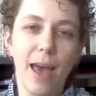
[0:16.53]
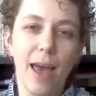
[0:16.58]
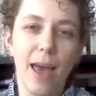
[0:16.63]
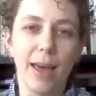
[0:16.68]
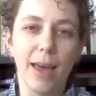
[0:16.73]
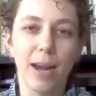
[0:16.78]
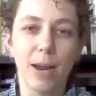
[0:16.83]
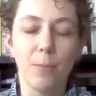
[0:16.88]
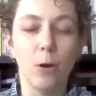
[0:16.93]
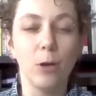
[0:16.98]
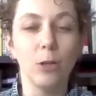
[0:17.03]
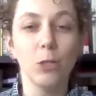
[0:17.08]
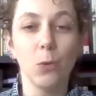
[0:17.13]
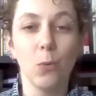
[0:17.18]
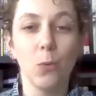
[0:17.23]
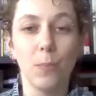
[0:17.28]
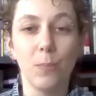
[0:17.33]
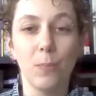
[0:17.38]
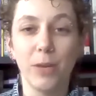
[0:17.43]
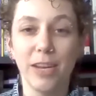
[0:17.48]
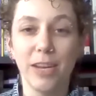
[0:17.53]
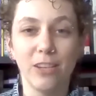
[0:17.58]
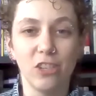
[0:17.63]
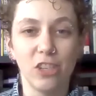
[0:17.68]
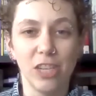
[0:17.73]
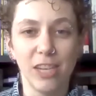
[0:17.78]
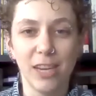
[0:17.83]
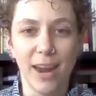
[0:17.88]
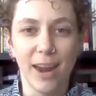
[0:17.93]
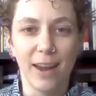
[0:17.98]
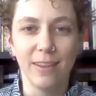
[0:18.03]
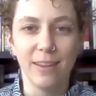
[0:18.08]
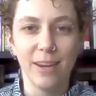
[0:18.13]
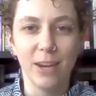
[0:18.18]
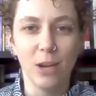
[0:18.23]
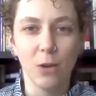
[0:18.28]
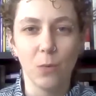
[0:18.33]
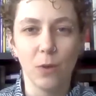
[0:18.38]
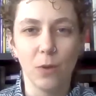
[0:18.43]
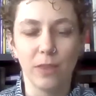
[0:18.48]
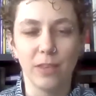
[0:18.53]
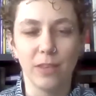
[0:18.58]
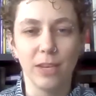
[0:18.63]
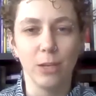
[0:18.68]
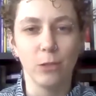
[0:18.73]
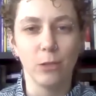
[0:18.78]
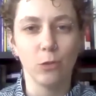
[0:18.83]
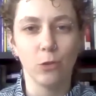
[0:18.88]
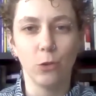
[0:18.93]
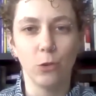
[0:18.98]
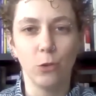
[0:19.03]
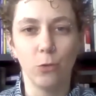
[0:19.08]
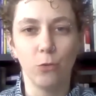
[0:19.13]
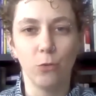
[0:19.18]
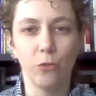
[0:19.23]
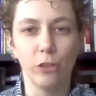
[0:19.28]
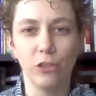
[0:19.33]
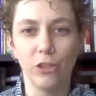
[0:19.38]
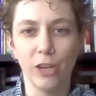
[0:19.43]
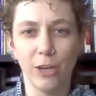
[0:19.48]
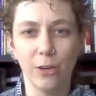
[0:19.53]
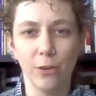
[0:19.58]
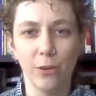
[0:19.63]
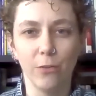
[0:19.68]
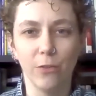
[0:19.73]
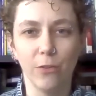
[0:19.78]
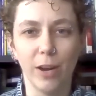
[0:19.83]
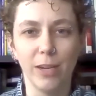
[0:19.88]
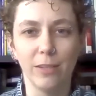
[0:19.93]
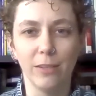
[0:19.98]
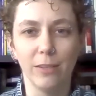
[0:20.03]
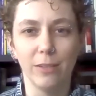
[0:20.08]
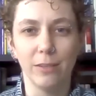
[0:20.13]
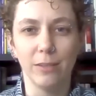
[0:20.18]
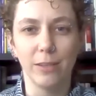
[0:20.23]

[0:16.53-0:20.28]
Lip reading: And I'm also a PhD candidate with the Institute for Gender, Race,